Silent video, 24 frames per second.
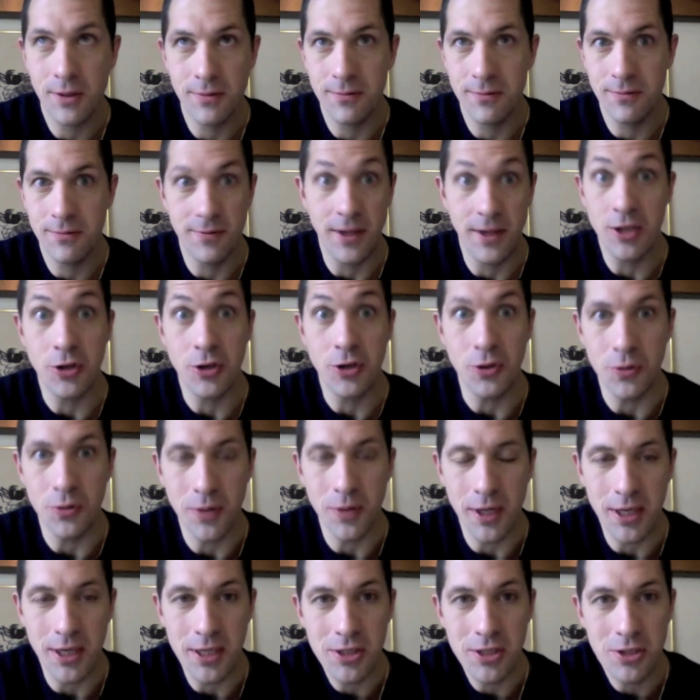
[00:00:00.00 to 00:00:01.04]
venue, I
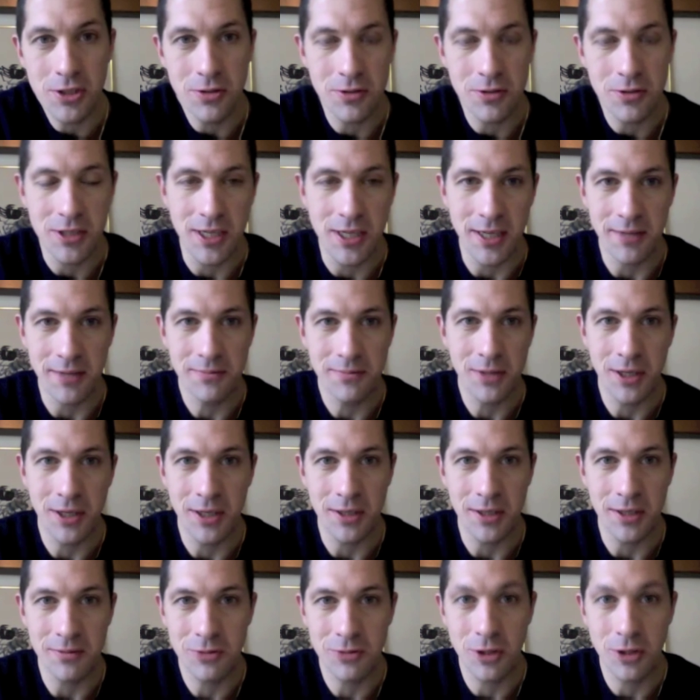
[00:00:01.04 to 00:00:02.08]
guess you'd say,
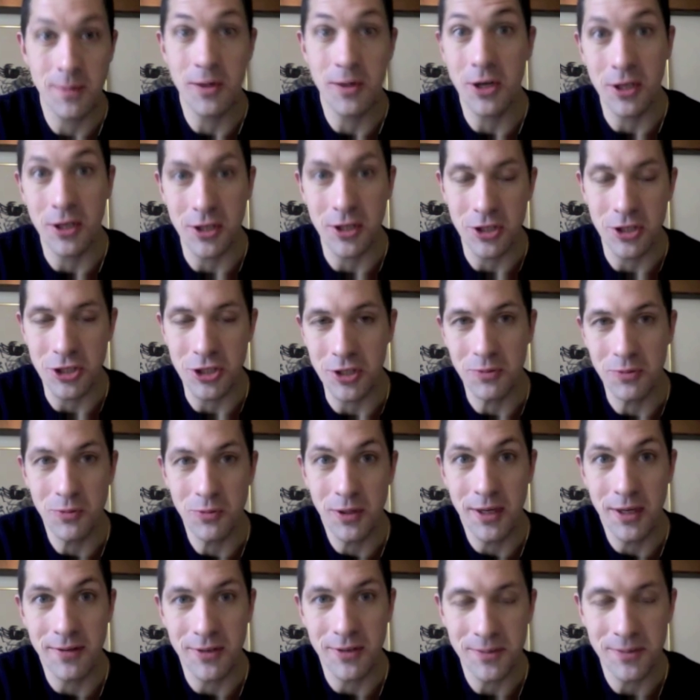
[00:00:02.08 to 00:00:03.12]
terminology,
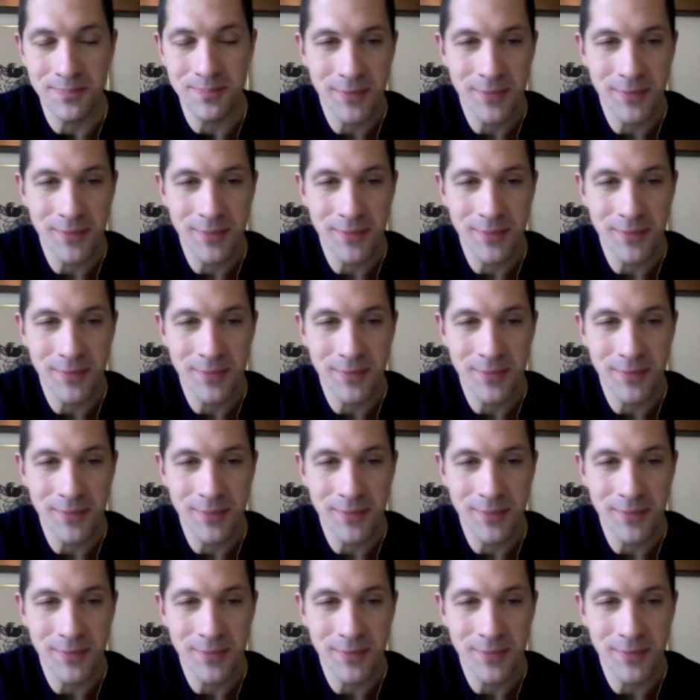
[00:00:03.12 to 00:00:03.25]
whatever.